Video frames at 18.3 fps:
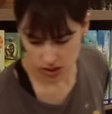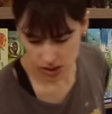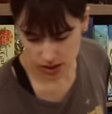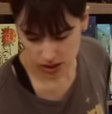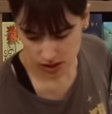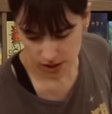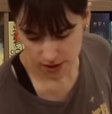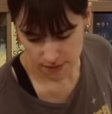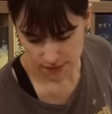
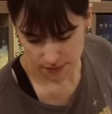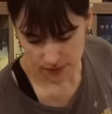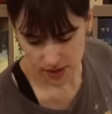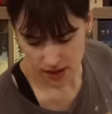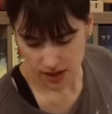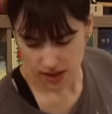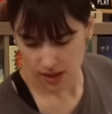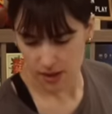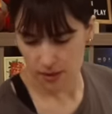here,
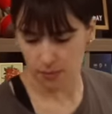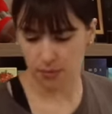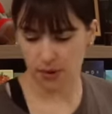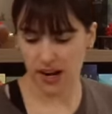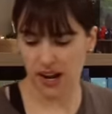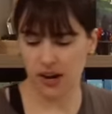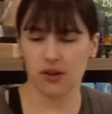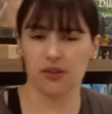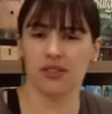
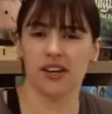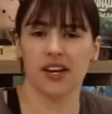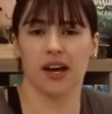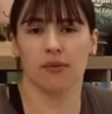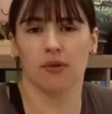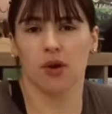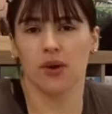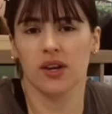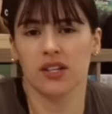but I don't think
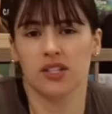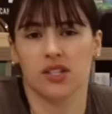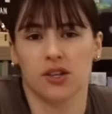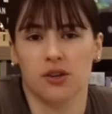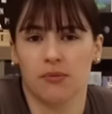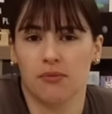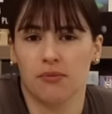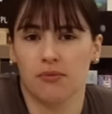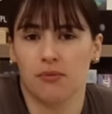I'm going
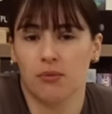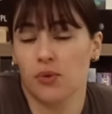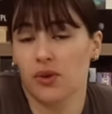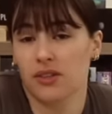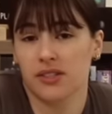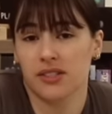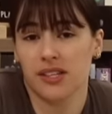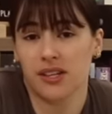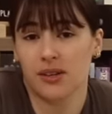to. We'll
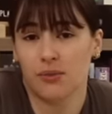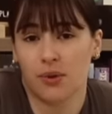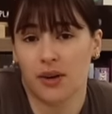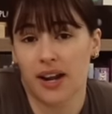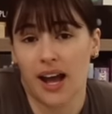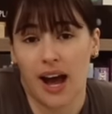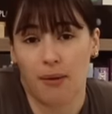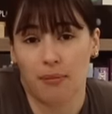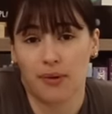see what
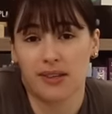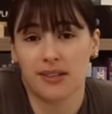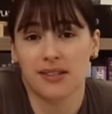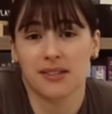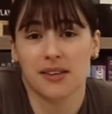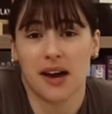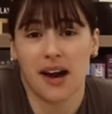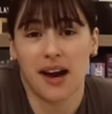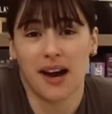happens.